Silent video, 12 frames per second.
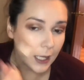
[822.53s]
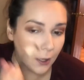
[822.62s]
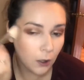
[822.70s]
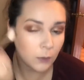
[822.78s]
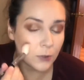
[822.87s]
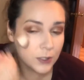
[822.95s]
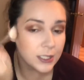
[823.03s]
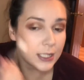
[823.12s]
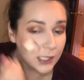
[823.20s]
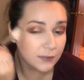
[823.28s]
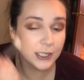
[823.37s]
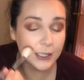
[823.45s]
Almost
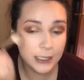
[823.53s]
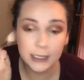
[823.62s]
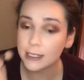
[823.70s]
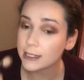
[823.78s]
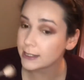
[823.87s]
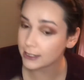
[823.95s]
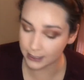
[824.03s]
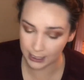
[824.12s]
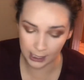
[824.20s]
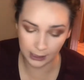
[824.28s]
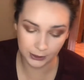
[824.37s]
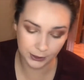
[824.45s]
everything is
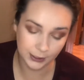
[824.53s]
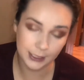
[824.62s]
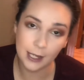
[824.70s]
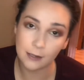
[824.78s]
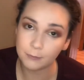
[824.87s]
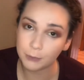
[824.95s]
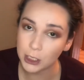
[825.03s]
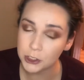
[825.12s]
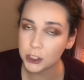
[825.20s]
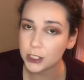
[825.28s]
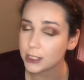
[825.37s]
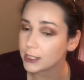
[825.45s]
$1. They have
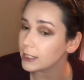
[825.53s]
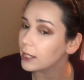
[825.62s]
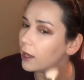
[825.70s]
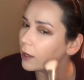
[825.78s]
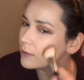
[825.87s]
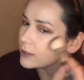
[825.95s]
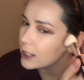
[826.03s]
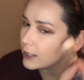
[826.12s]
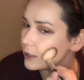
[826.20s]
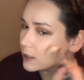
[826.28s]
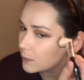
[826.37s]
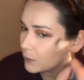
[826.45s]
brushes, they have
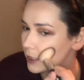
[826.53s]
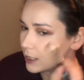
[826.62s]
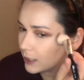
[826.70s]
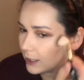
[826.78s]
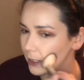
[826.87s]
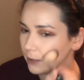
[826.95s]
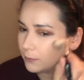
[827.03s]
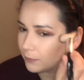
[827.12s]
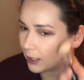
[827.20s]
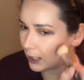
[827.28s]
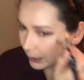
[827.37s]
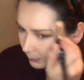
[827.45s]
setting spray, they have
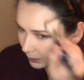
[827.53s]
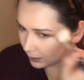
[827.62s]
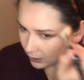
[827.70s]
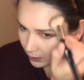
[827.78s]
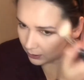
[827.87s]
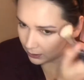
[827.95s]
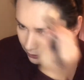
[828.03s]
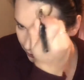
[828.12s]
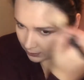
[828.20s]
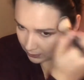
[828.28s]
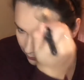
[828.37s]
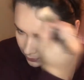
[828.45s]
primer.
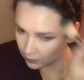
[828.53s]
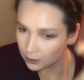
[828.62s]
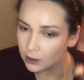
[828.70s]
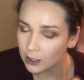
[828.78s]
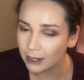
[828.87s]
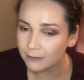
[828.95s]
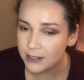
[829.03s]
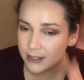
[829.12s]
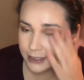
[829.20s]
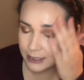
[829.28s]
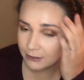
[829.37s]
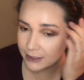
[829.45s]

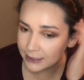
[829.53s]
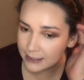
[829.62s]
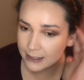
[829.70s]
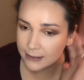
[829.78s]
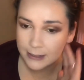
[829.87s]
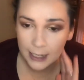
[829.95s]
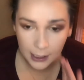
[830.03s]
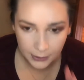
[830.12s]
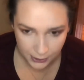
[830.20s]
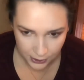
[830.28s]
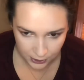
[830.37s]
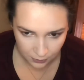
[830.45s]
Obviously everything is
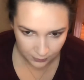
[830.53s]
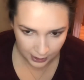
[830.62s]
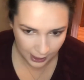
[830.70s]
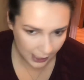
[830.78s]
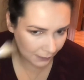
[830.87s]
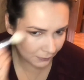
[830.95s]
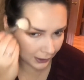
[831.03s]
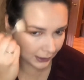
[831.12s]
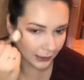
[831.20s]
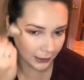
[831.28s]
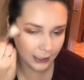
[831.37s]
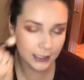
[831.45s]
$1, so not
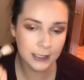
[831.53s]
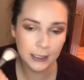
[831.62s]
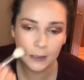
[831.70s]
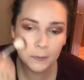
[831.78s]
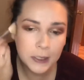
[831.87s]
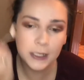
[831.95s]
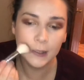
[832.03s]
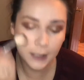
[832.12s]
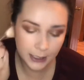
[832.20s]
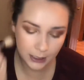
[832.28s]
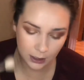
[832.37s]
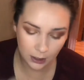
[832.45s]
everything is going to be
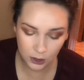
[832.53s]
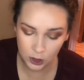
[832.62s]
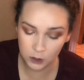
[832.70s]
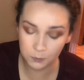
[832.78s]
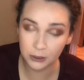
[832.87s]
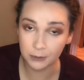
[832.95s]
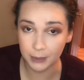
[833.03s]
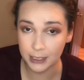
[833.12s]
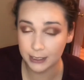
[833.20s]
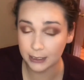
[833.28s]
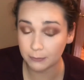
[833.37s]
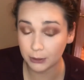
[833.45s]
like super
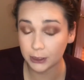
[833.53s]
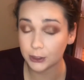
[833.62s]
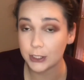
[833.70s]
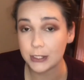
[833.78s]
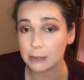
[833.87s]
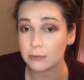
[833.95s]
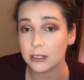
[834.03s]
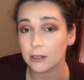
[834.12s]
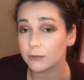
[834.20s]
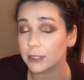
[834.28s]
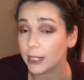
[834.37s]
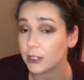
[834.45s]
amazing, but there is some stuff
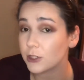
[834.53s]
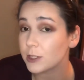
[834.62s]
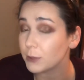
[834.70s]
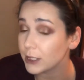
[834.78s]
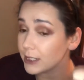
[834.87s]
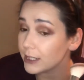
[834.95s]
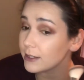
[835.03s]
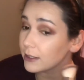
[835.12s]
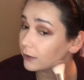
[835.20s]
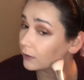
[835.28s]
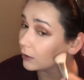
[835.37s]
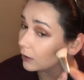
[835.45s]
that actually is pretty decent.
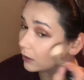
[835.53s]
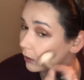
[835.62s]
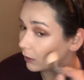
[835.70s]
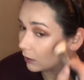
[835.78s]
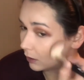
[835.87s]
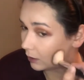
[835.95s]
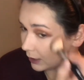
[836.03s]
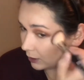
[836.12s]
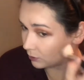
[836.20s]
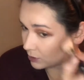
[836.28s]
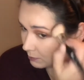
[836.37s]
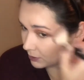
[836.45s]
I know
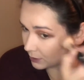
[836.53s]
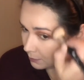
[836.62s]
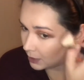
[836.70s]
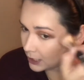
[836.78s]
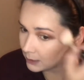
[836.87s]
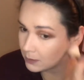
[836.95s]
some of their makeup